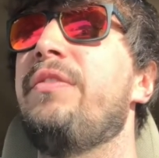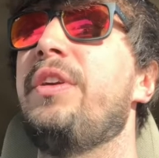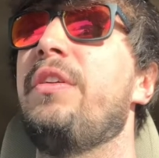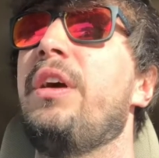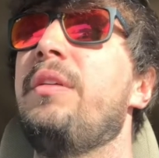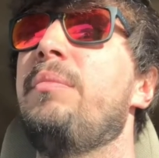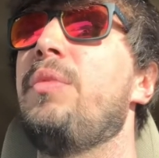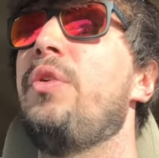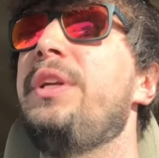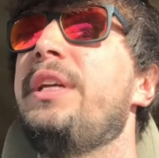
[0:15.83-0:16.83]
Figure I'd
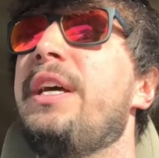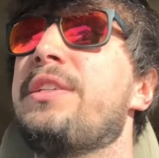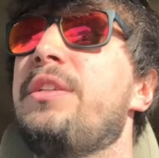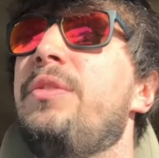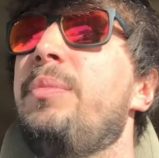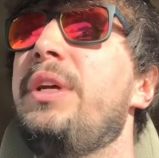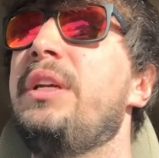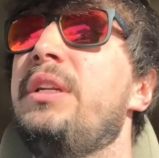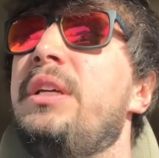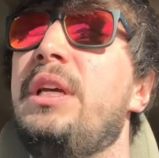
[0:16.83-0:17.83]
multitask a little bit.